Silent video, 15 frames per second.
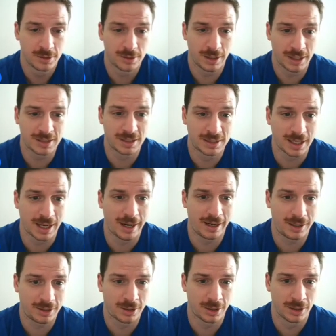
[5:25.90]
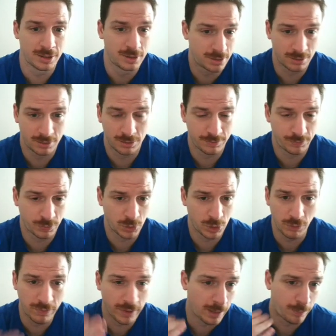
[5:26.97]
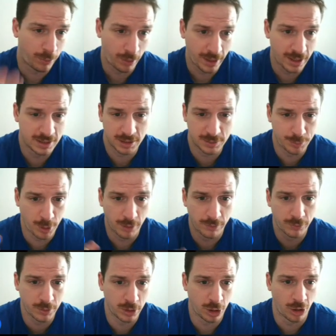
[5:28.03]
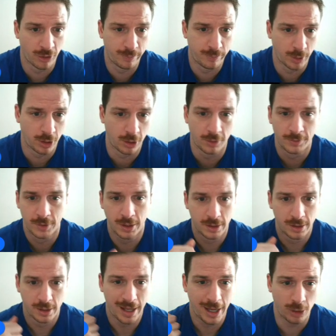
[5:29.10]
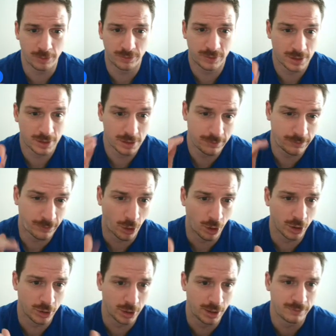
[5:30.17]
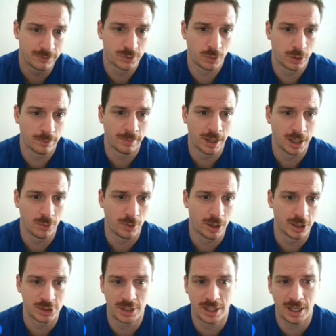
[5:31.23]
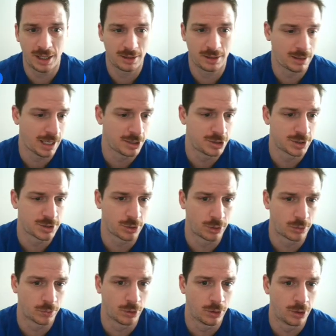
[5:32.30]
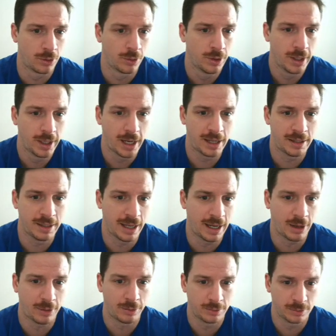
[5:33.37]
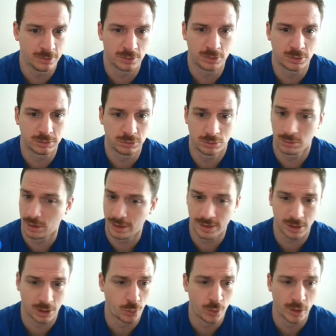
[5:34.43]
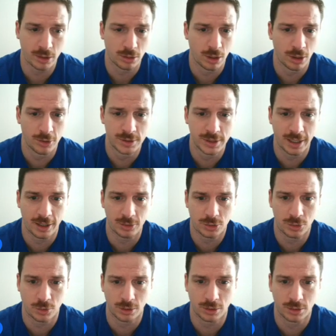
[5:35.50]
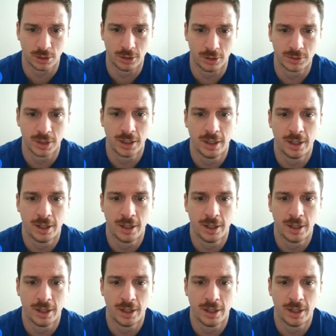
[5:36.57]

that's exciting because UVA plays this perfectly off ball. Helped far enough to where Malawach can't catch us on the roll, and now it's a quick closeout, short close,